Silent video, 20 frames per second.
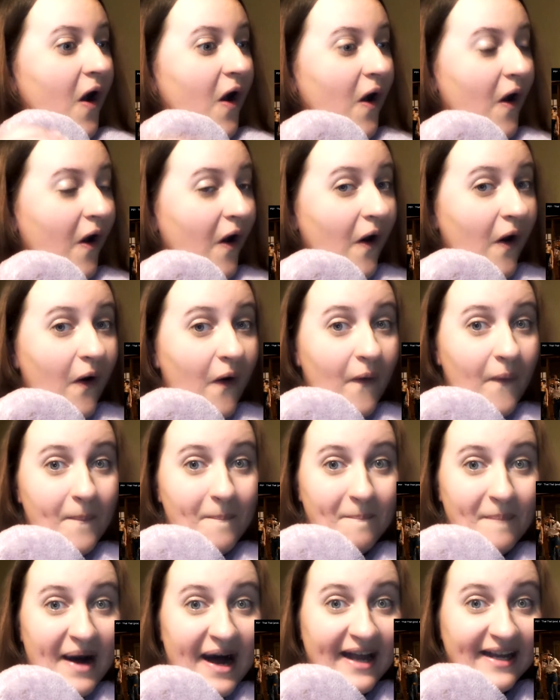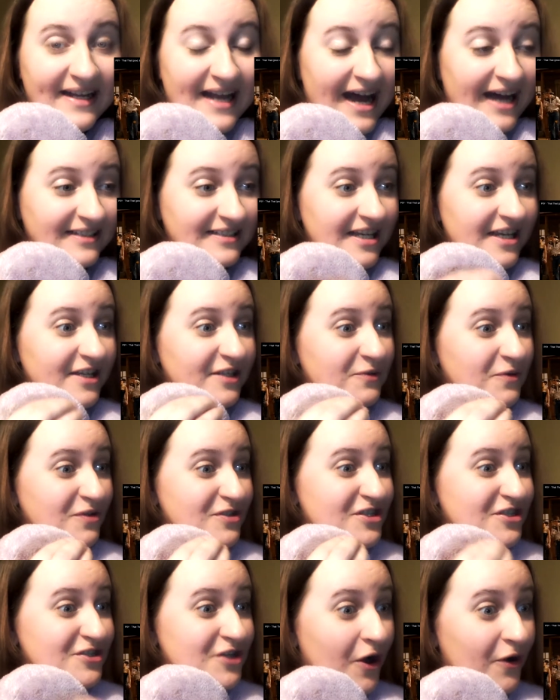Oh my god, it
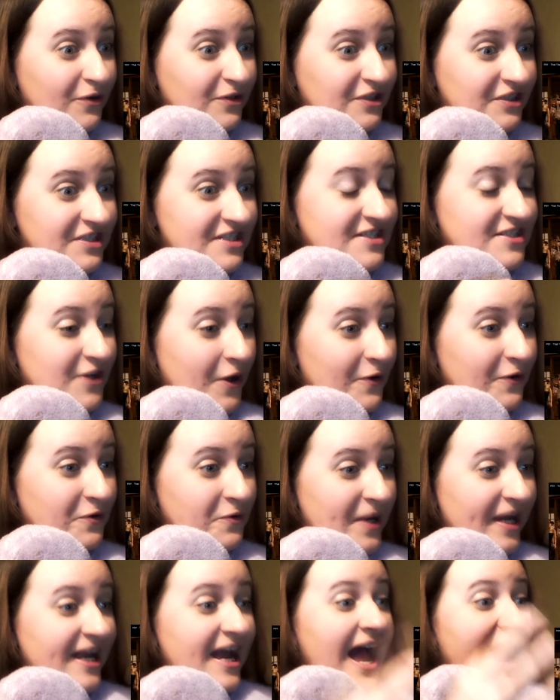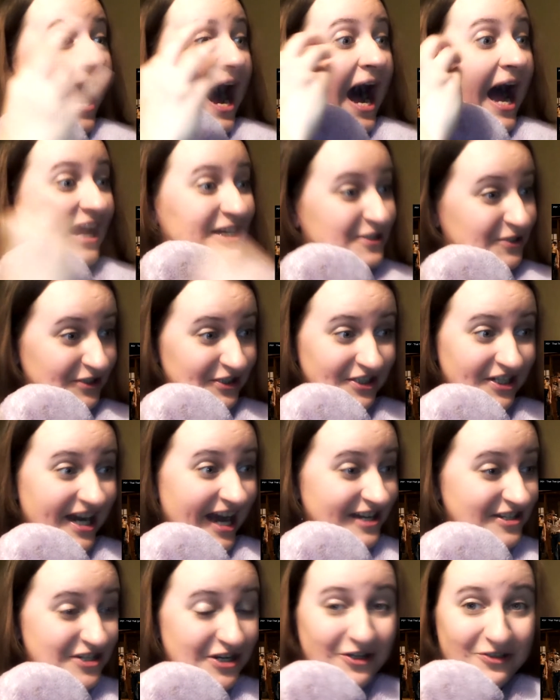was so good, so quick. I couldn't
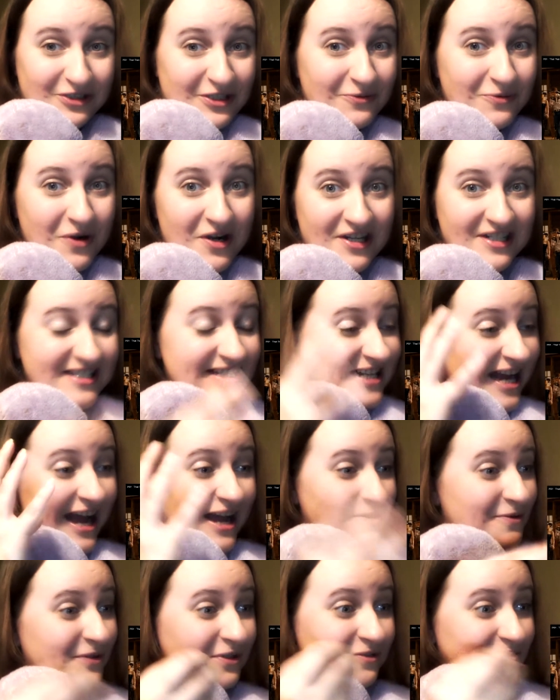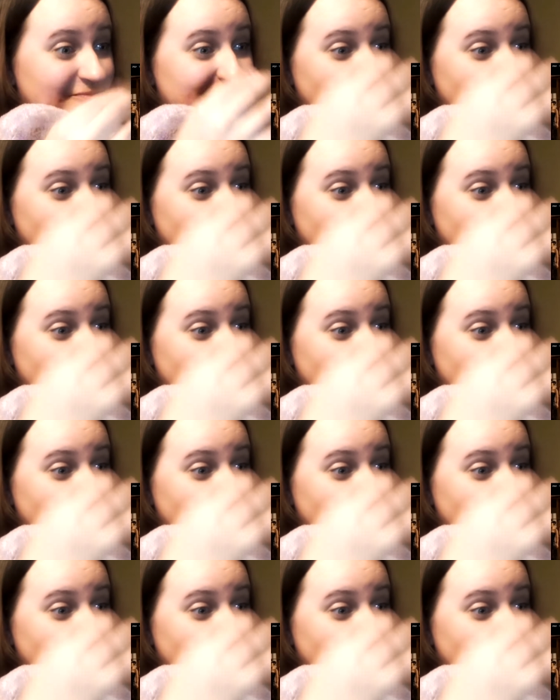catch all the words. I will